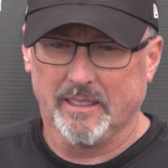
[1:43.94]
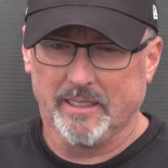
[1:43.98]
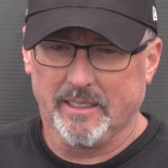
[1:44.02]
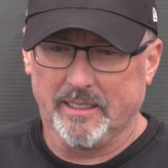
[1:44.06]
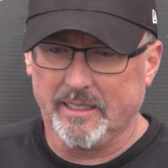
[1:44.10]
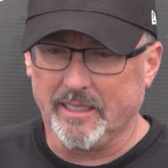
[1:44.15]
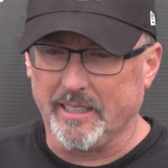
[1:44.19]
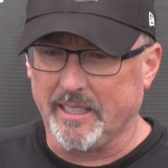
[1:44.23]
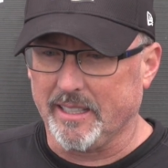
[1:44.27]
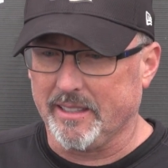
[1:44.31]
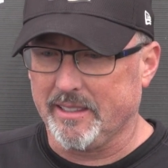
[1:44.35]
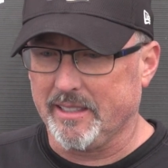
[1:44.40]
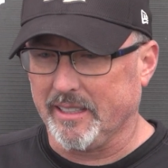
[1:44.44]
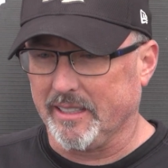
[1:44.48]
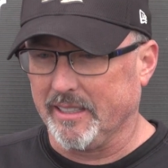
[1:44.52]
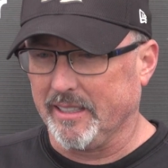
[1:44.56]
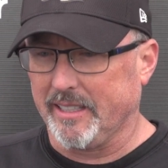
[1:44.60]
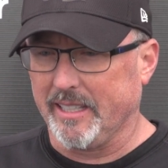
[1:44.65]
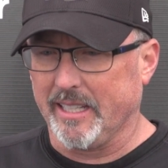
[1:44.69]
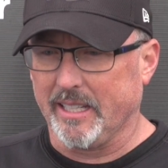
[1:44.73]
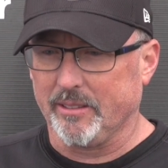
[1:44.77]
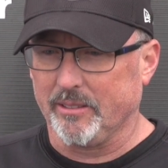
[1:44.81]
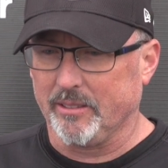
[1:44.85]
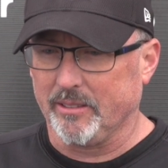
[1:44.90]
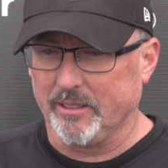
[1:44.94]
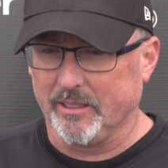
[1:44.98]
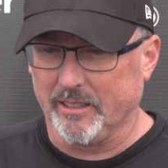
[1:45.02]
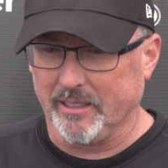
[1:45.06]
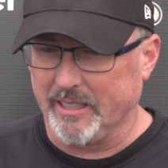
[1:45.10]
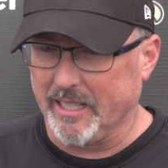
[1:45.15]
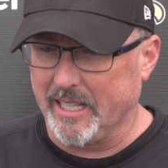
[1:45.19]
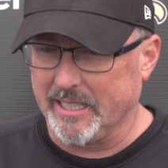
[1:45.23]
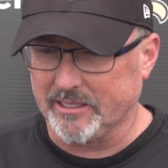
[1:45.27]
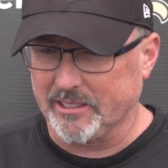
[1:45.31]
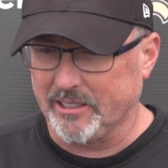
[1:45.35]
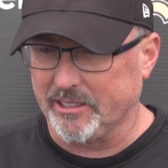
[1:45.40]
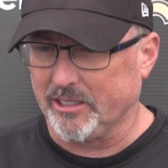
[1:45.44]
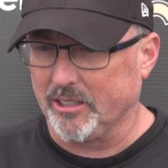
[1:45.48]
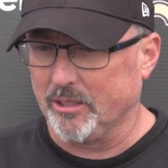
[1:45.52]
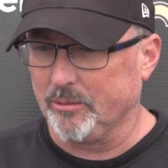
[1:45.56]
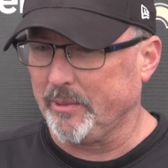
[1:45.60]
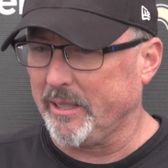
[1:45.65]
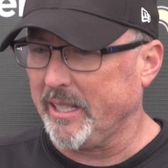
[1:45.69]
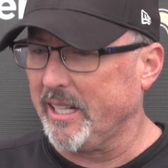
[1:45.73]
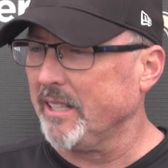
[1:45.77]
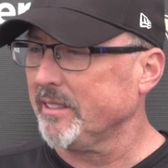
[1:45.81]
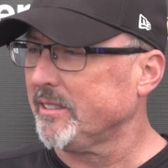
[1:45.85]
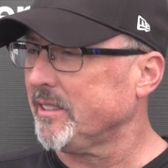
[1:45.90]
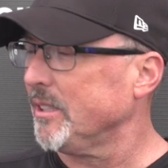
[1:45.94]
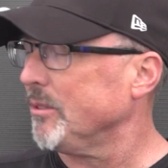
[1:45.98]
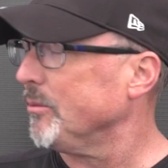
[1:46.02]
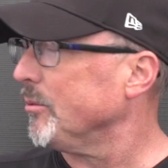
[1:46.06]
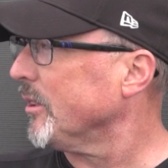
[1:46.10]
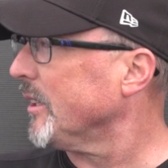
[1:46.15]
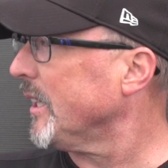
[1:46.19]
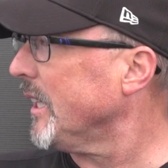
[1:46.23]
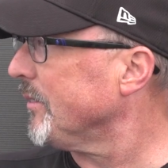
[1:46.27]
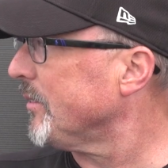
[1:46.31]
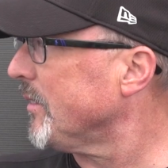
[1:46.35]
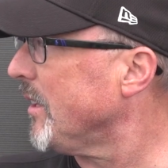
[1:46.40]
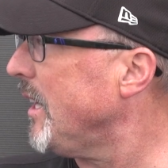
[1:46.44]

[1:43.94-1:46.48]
Yeah, I think, again, the guys that are going to be out there, we're going to have